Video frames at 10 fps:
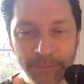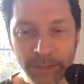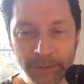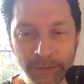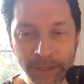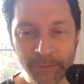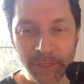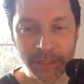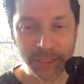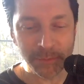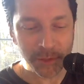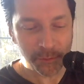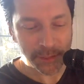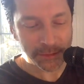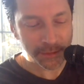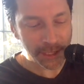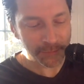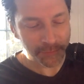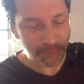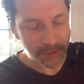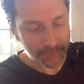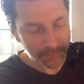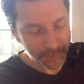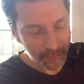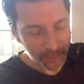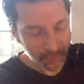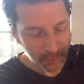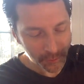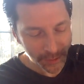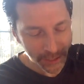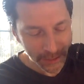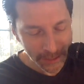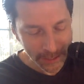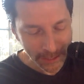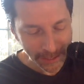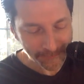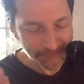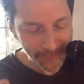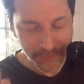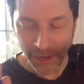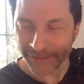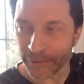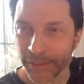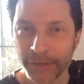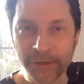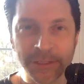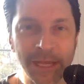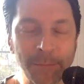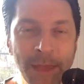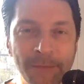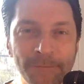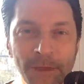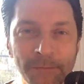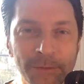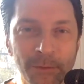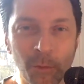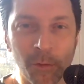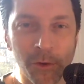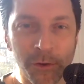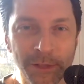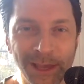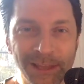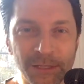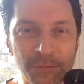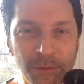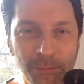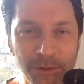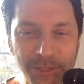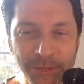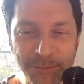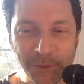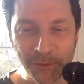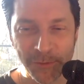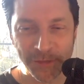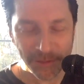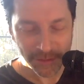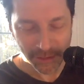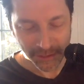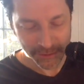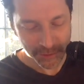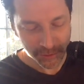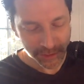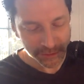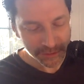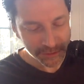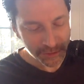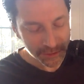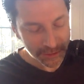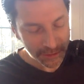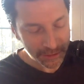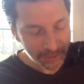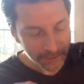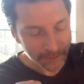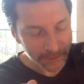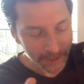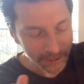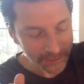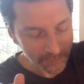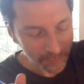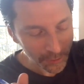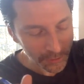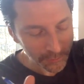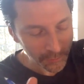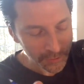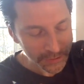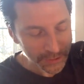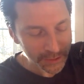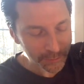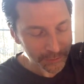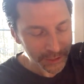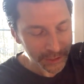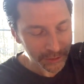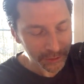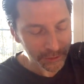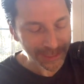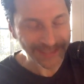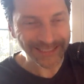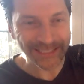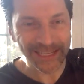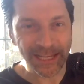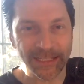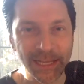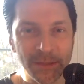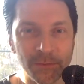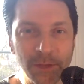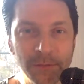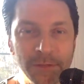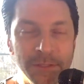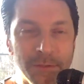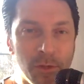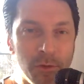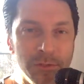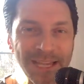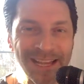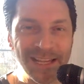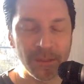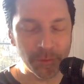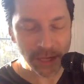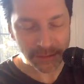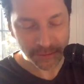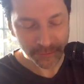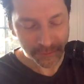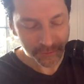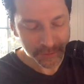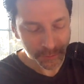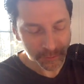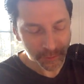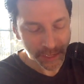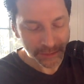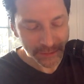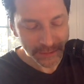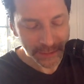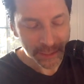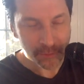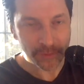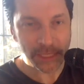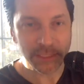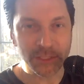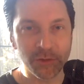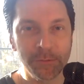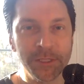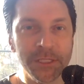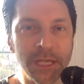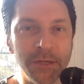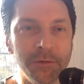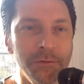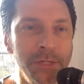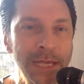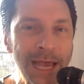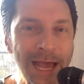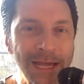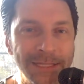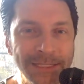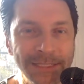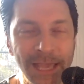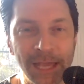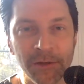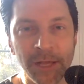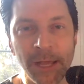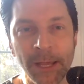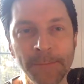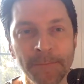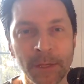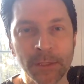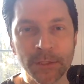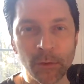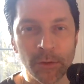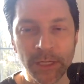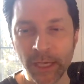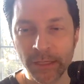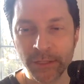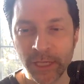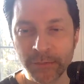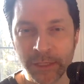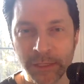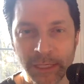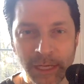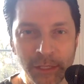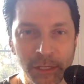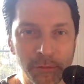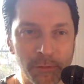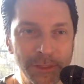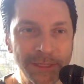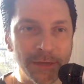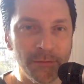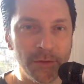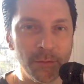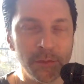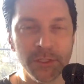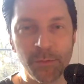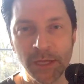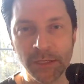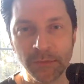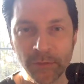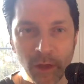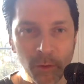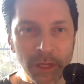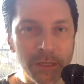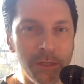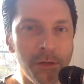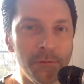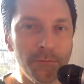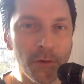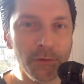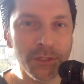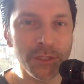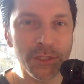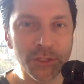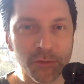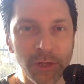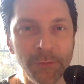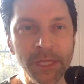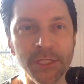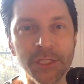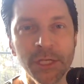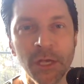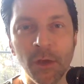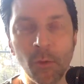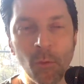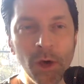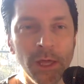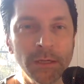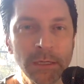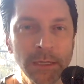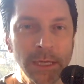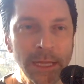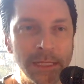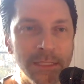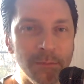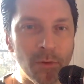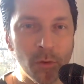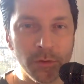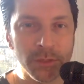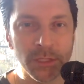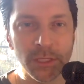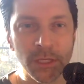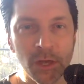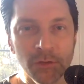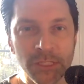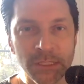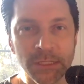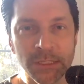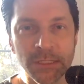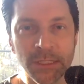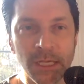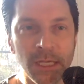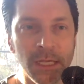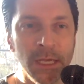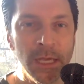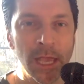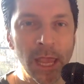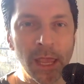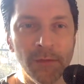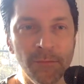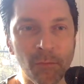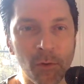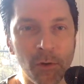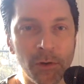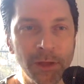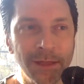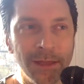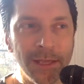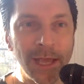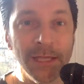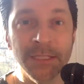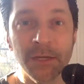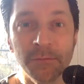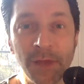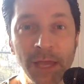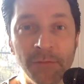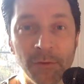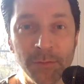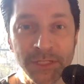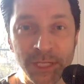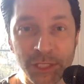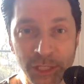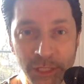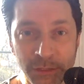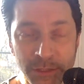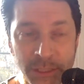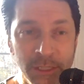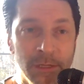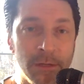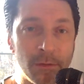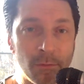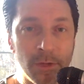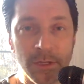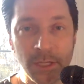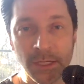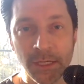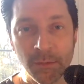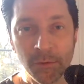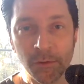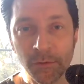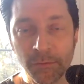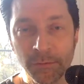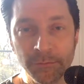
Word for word: All right, we got James Coleman on the line from uh, fifth quarter quarterback. Uh, fifth, I do that all the time. Fifth quarter college football. James Coleman uh, joining us to talk uh, college football in Florida State in particular. Uh, today, day three of this 'Noles on the practice field for spring practice with a scrimmage scheduled on Saturday. So, again, James, I lean on you for a different perspective. Going into your first scrimmage, what is important to the coaches to see and for guys that are vying for positions, what do they need to prove?